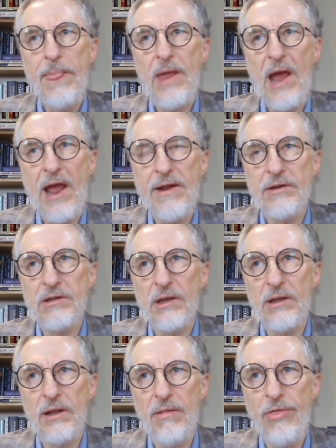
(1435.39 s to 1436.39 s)
And
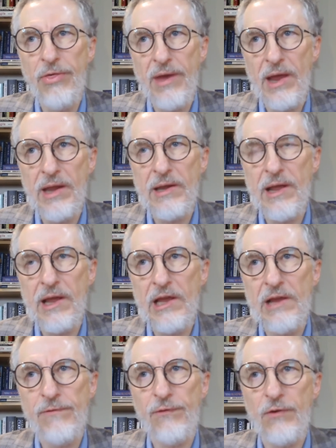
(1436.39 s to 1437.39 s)
then
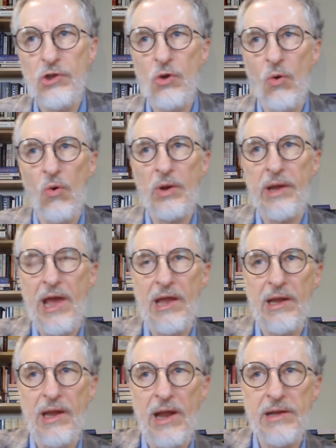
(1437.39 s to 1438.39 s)
if your
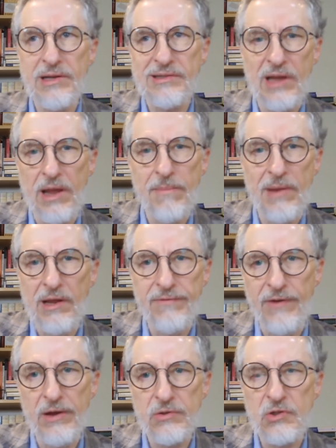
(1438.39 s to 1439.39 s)
candidate doesn't get many
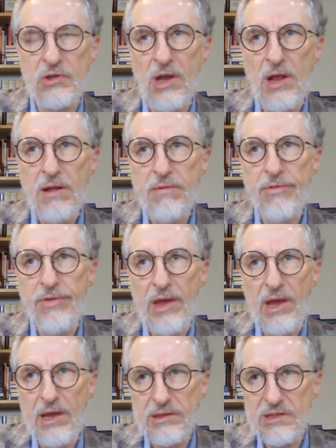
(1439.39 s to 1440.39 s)
votes,
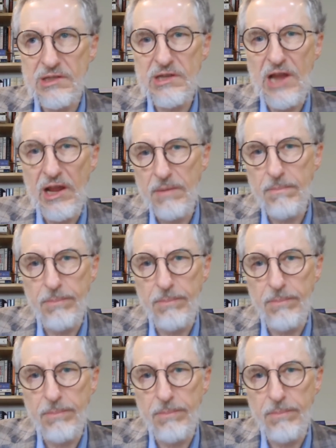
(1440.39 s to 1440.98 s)
their second